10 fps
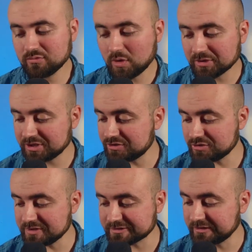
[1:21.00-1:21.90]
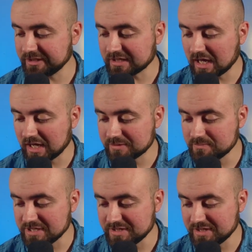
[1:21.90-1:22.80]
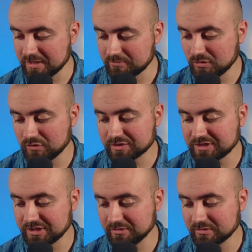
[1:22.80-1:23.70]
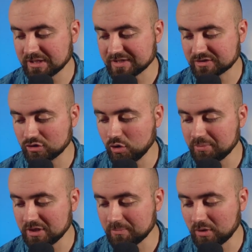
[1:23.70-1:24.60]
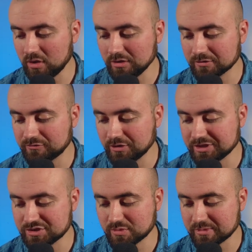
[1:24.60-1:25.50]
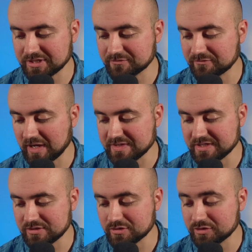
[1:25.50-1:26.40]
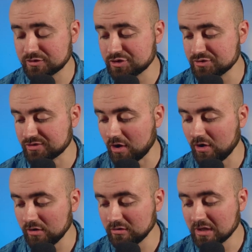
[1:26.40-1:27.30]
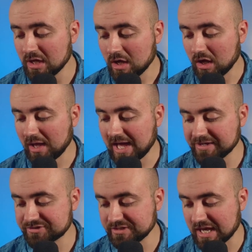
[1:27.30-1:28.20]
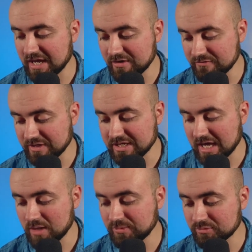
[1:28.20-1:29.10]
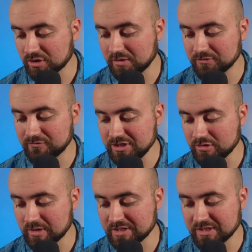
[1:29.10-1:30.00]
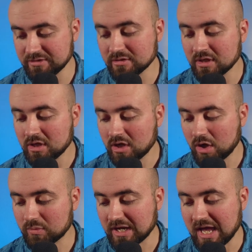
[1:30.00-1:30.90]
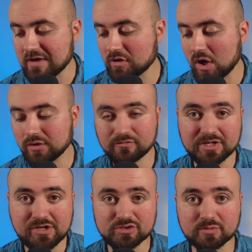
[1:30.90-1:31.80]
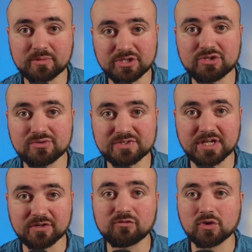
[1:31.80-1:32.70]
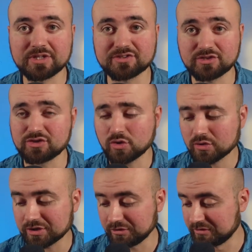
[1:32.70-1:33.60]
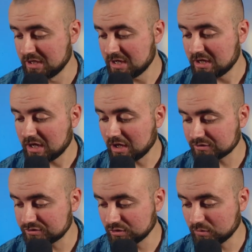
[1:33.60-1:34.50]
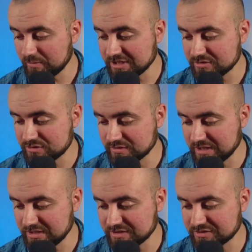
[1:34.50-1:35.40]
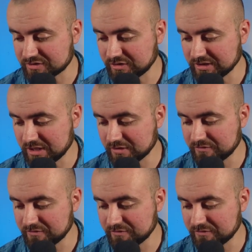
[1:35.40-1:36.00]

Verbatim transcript: what we're going to do is click on media over here, and that's going to open up all our footage where we can find it. You can choose all. Uh, I actually have a album called video editing uh, where I have all the videos we're going to be using for this tutorial. Uh, so what we can do then is just click on our